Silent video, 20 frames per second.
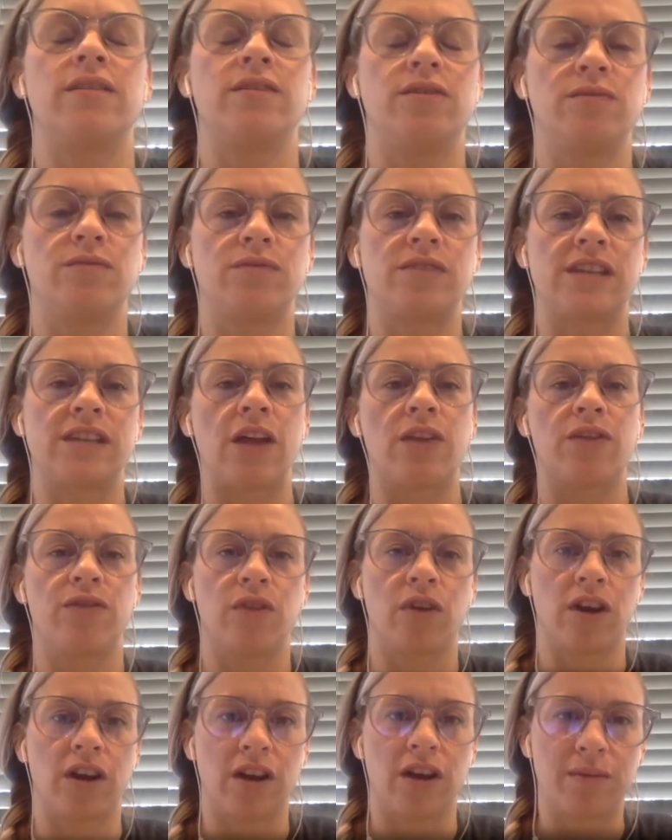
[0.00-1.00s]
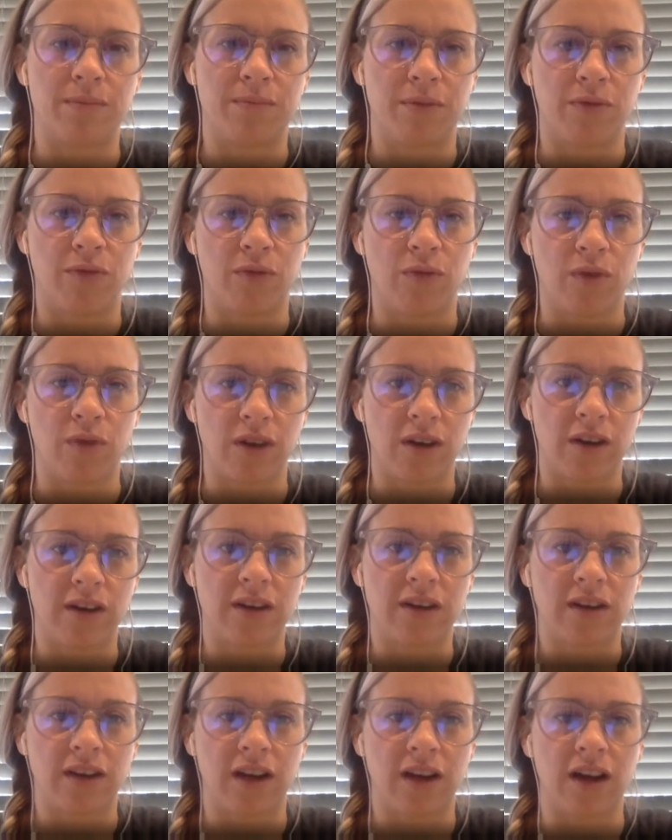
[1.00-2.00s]
South Florida before
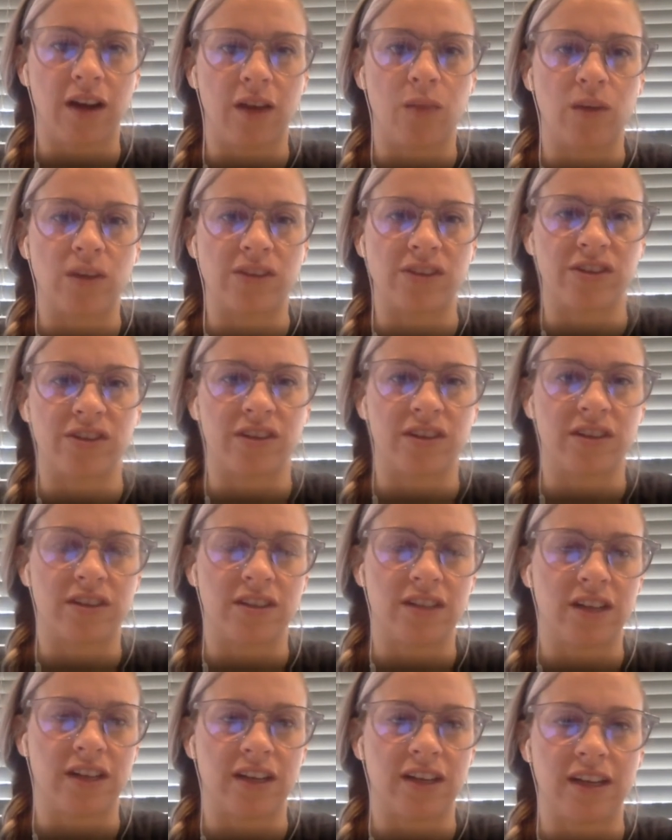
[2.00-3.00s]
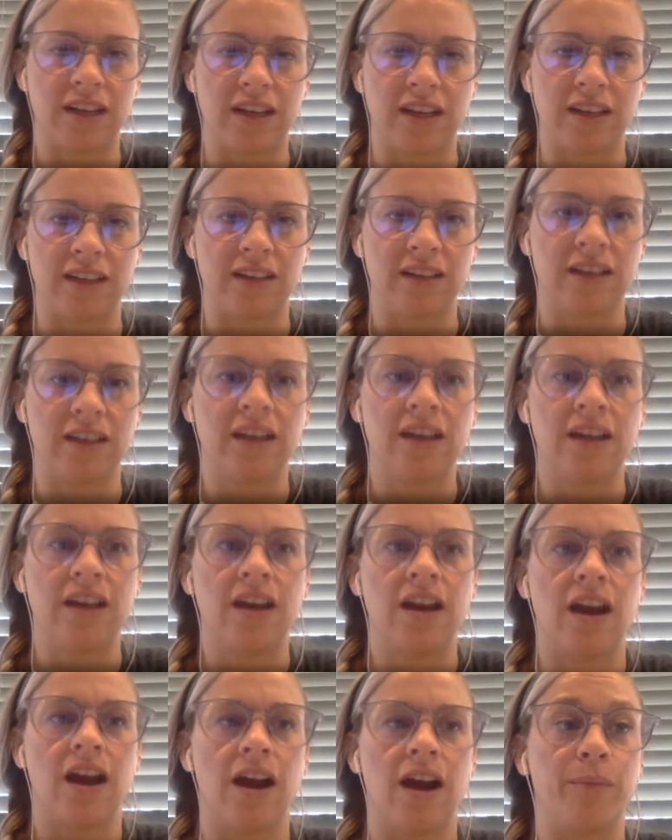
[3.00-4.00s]
Western Kentucky, and
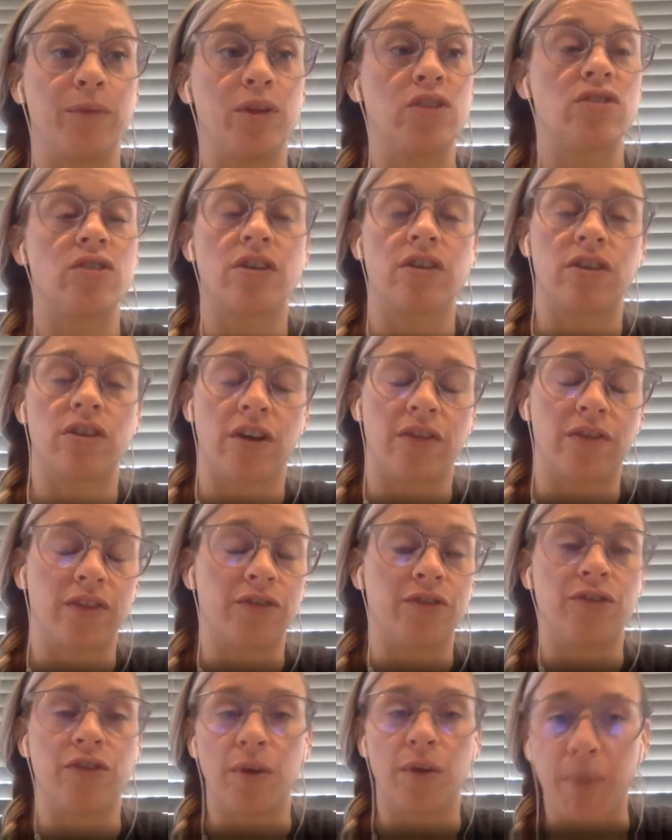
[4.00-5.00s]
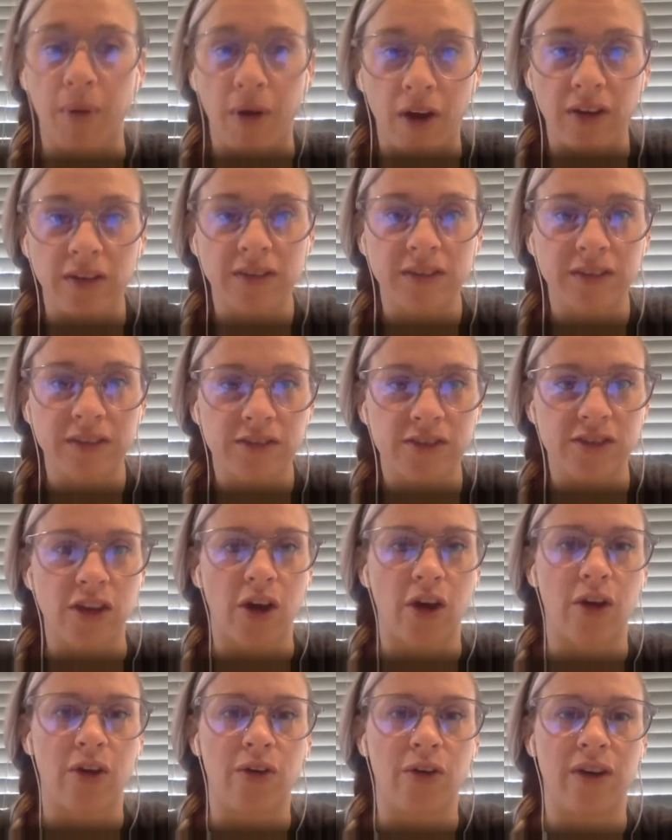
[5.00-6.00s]
you started off in football,
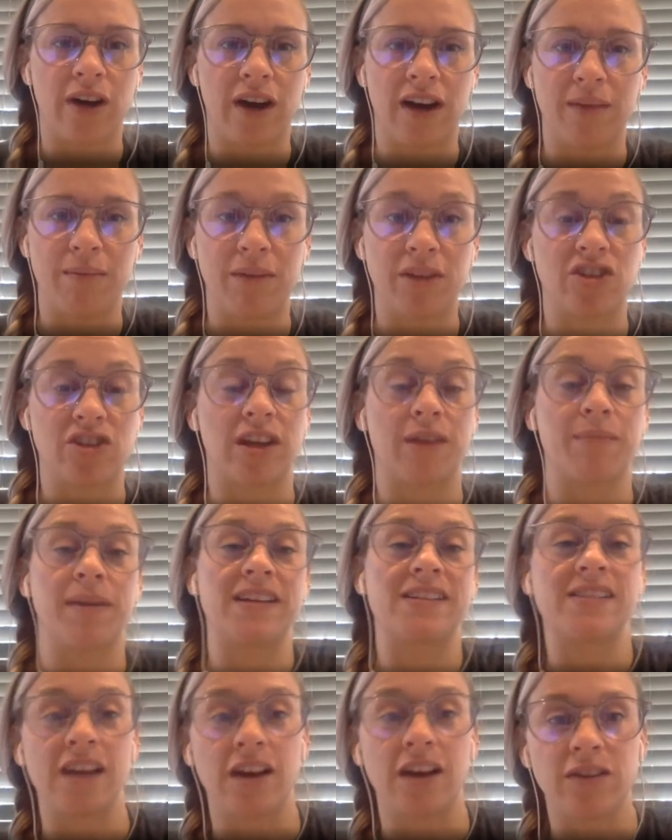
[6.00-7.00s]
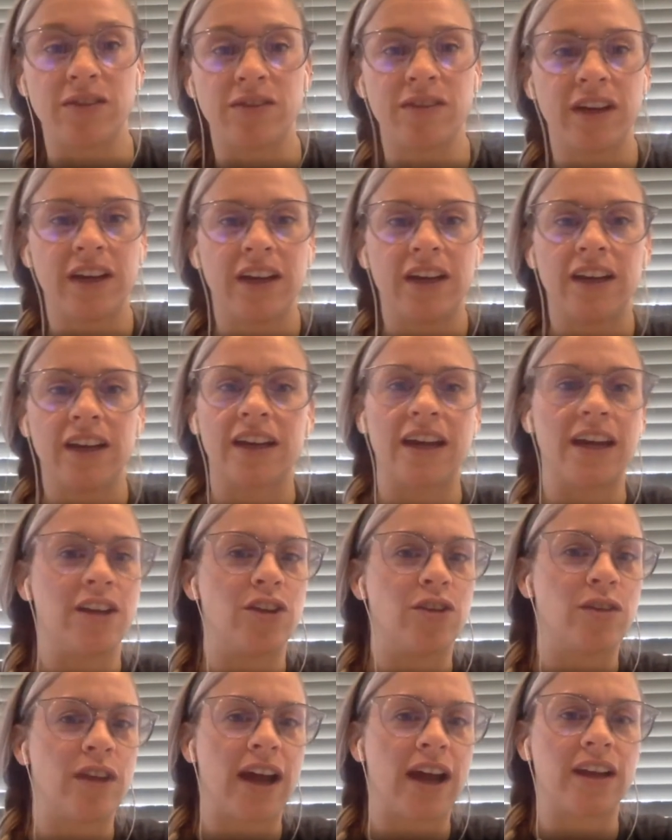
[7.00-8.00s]
so much like myself. Can
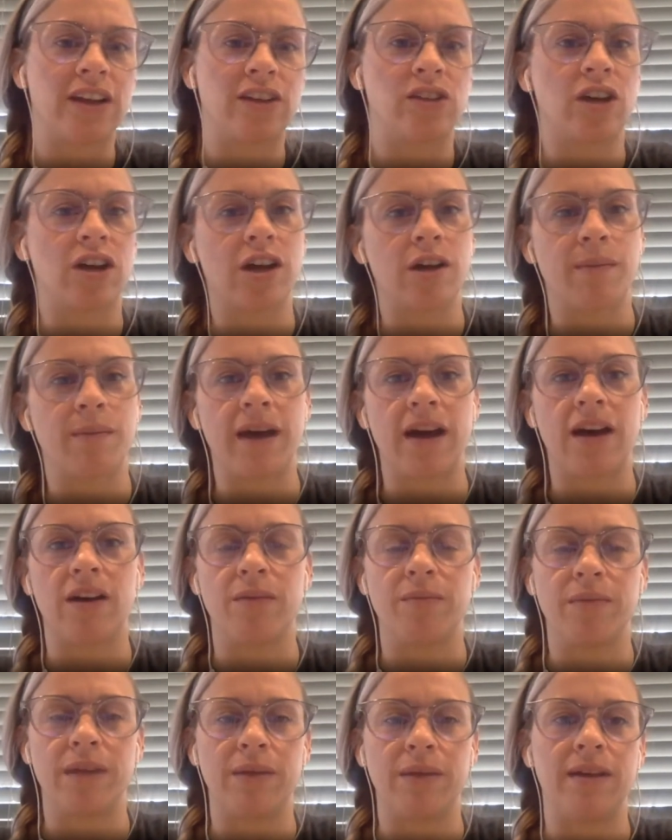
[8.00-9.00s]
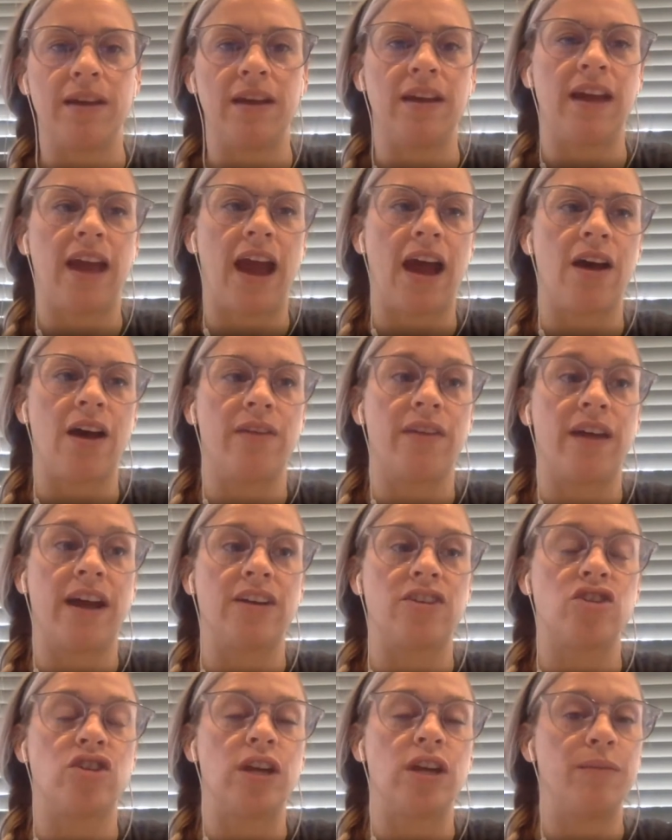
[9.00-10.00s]
you kind of talk about maybe how that
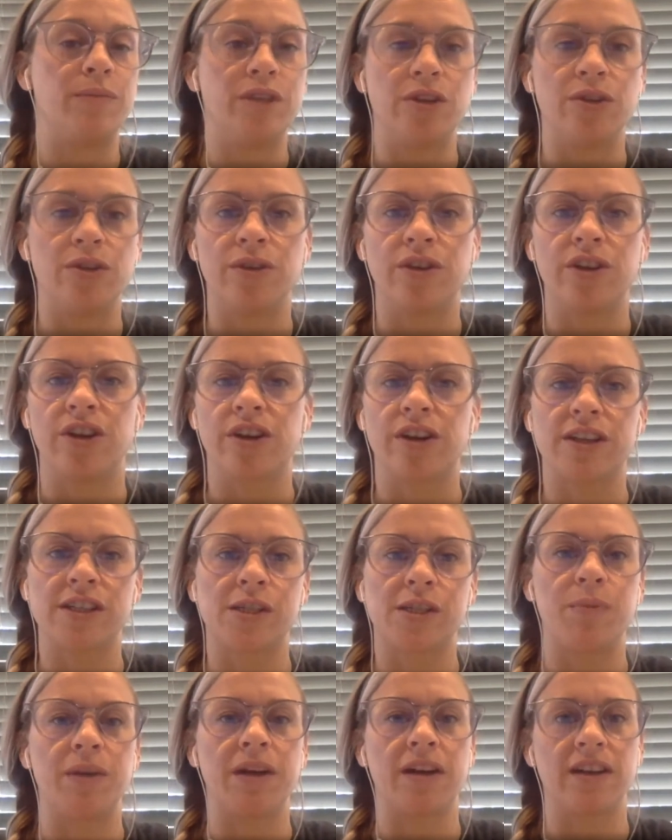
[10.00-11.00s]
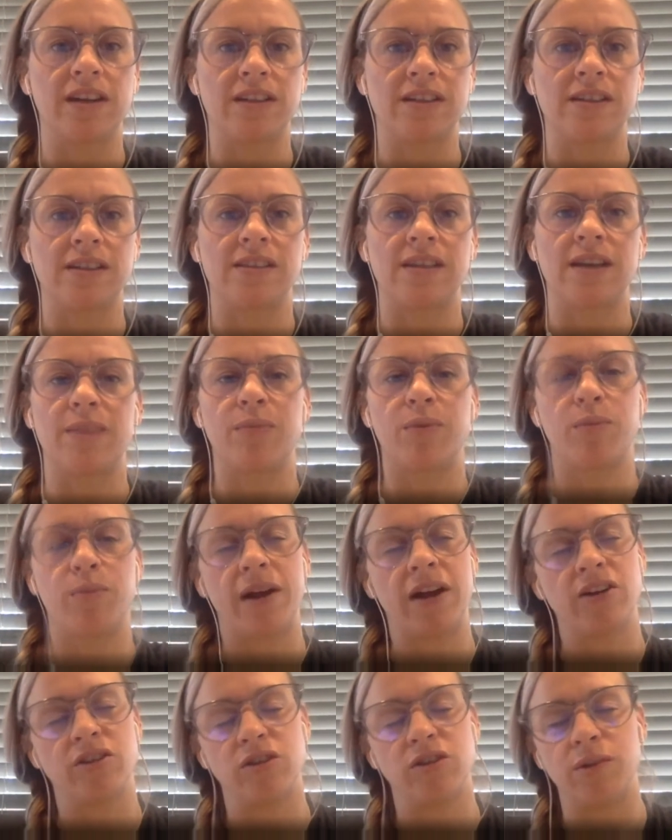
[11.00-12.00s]
shaped you and your experiences that
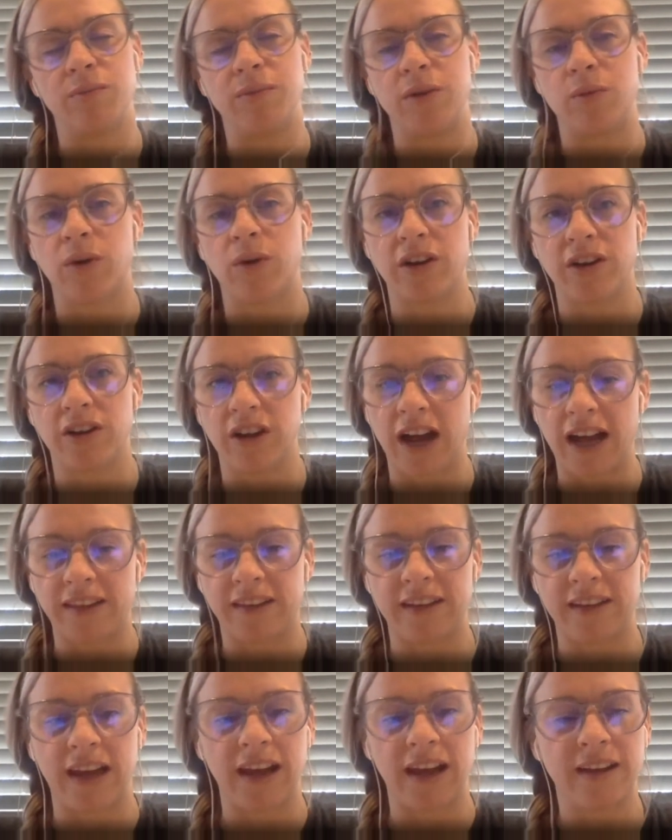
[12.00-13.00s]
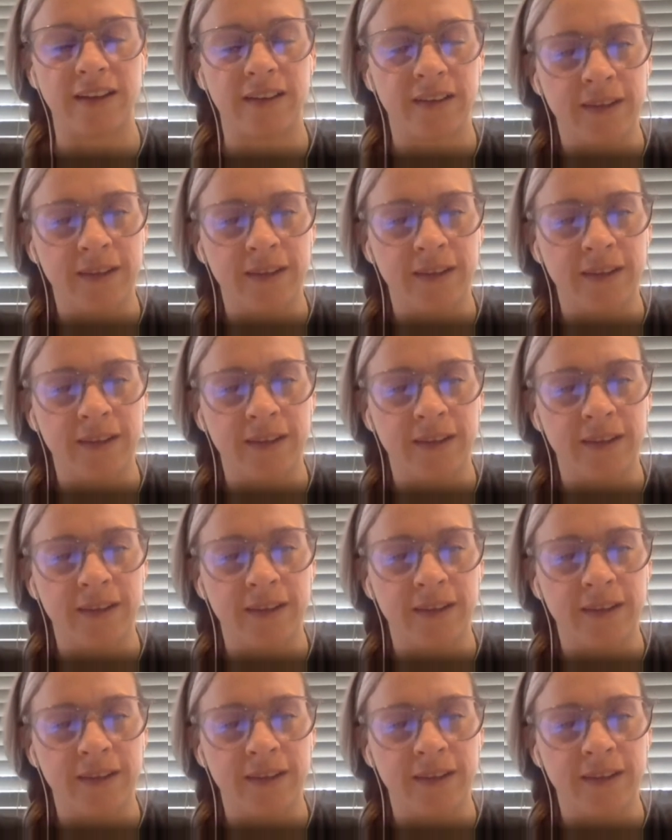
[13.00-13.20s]
prepared you to be where you're at today?